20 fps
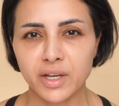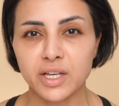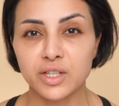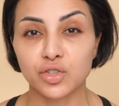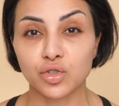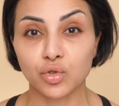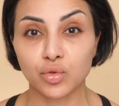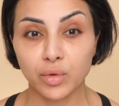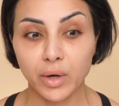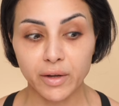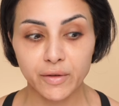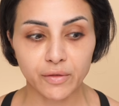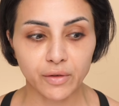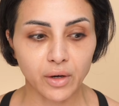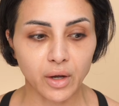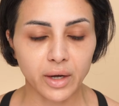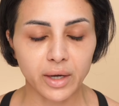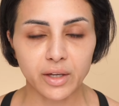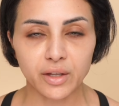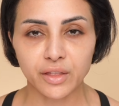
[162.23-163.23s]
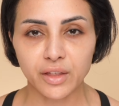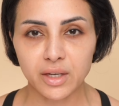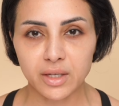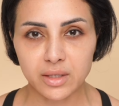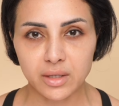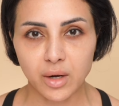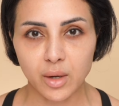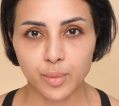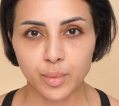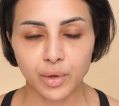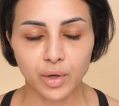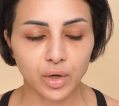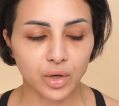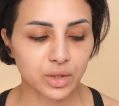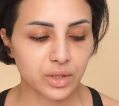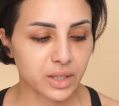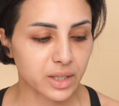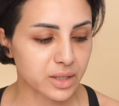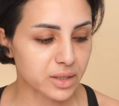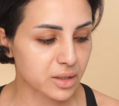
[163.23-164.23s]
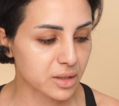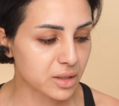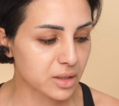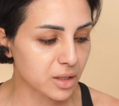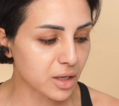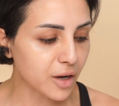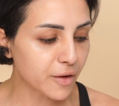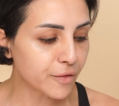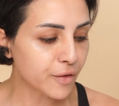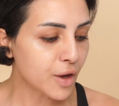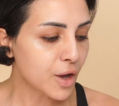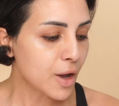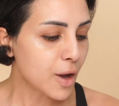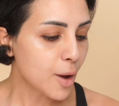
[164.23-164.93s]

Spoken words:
It's great for like things like Pilates and stuff.